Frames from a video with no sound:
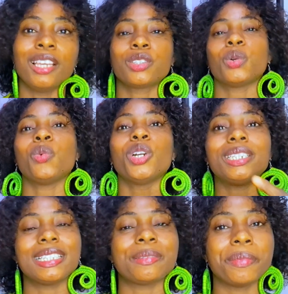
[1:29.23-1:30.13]
So
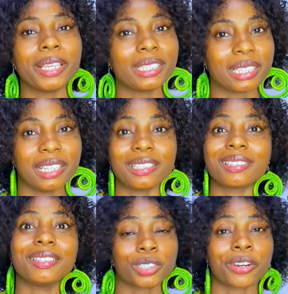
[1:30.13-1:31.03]
what this means
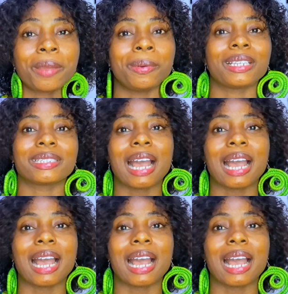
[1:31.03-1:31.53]
is subscribers